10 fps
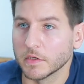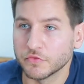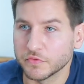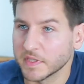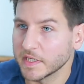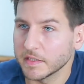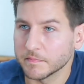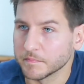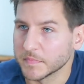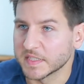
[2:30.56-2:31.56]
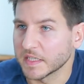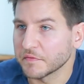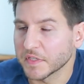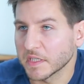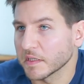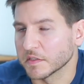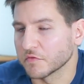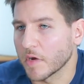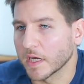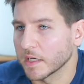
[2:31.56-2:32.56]
Today, design thinking is
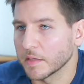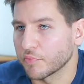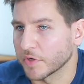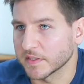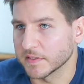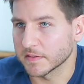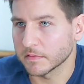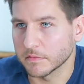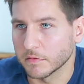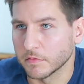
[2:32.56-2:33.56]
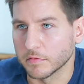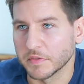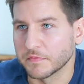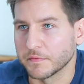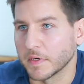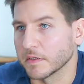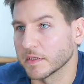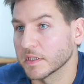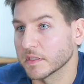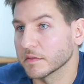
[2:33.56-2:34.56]
widely practiced, with
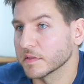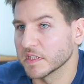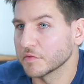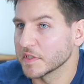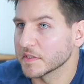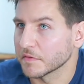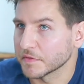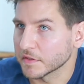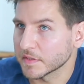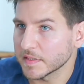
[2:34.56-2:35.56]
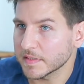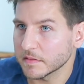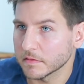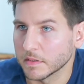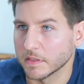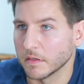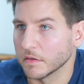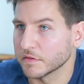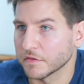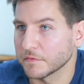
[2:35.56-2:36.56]
varying degrees of success, and
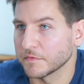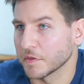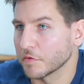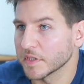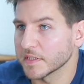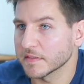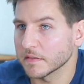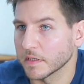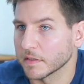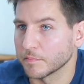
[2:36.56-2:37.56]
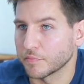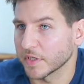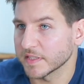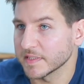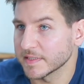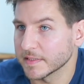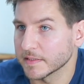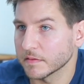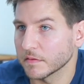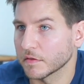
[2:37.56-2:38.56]
lots of theories and
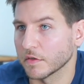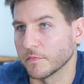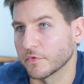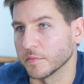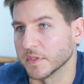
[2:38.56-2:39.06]
practices come from